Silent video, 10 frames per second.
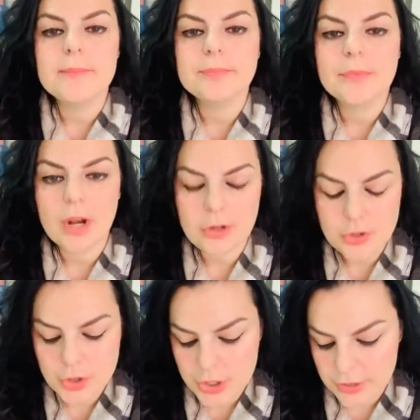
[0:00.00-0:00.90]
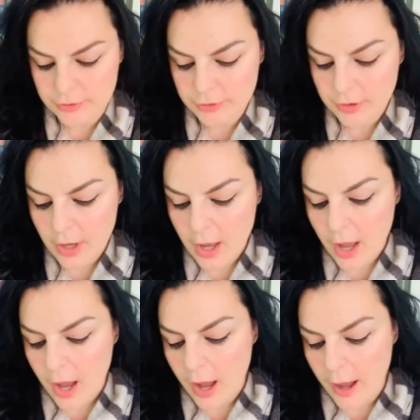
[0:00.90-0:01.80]
achieved.
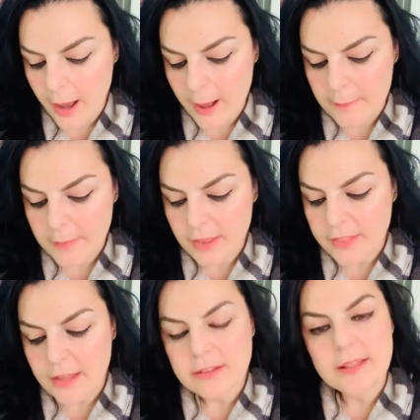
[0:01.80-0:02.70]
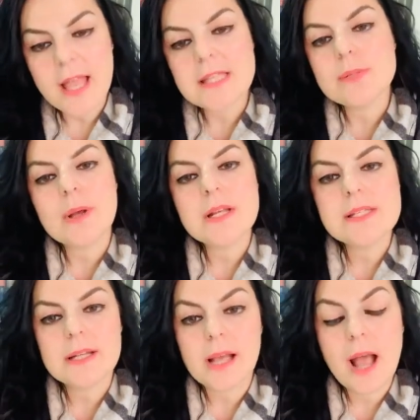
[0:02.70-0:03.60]
And then the last one is
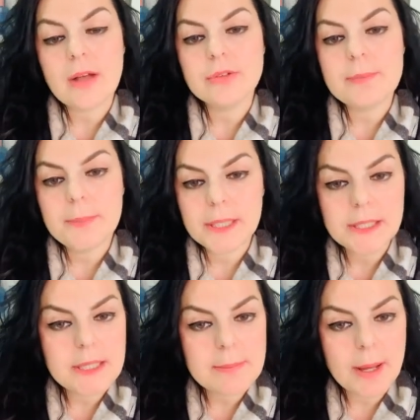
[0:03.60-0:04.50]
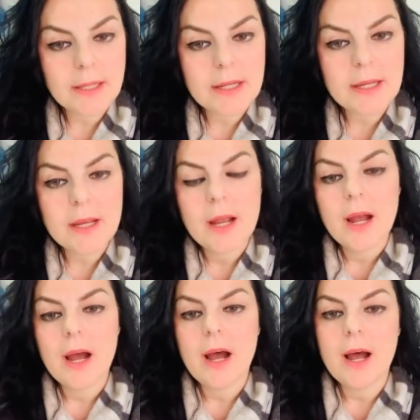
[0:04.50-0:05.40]
an accountability buddy.
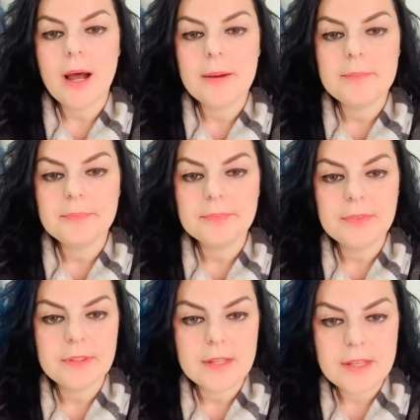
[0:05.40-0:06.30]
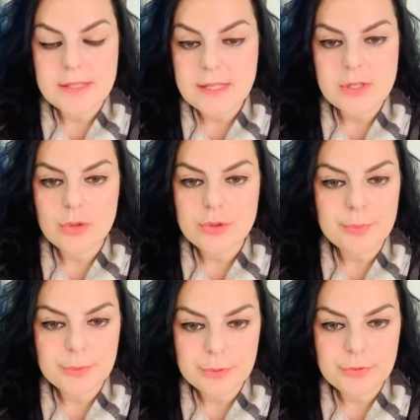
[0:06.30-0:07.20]
This is also
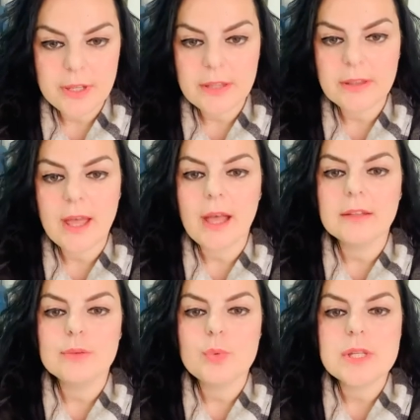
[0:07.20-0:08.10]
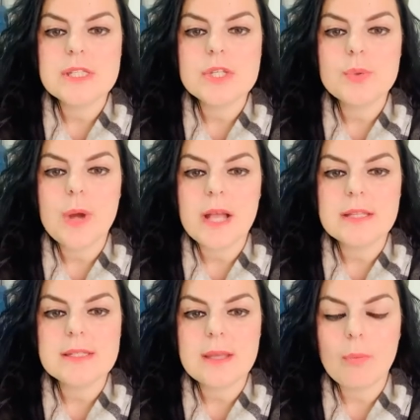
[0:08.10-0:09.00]
proven that once you add
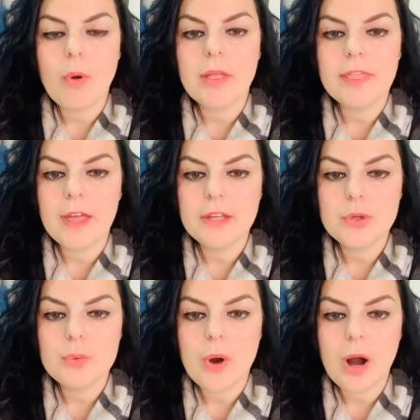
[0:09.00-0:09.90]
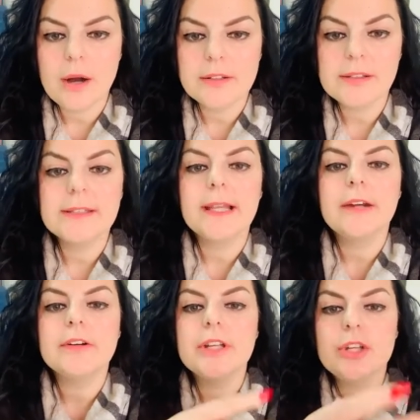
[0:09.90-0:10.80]
someone that you are
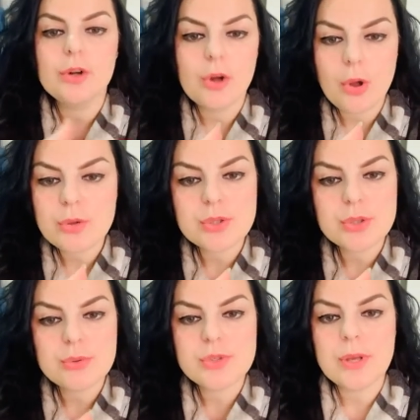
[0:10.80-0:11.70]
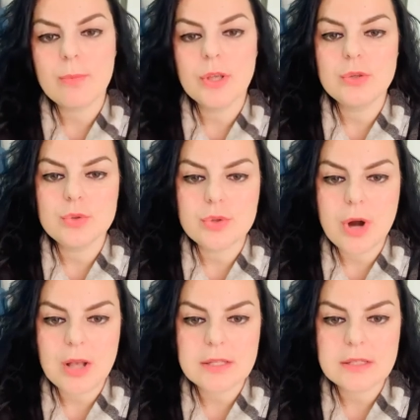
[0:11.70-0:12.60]
declaring your goals to, someone you
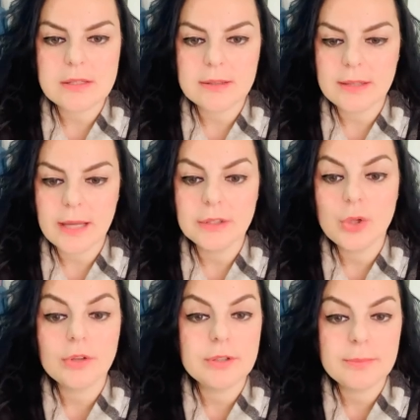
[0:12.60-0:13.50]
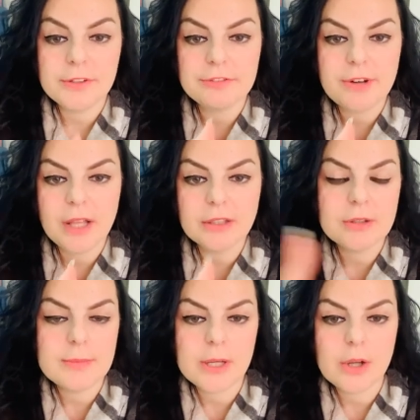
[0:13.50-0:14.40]
trust, I don't know, it could be a friend, it
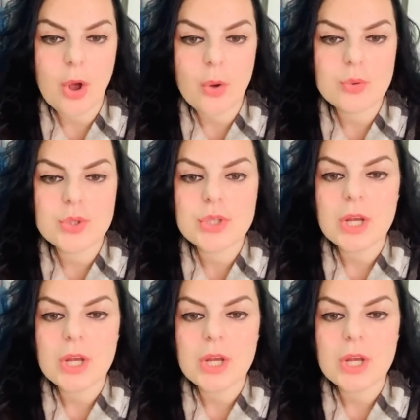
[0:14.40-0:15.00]
could be a coach,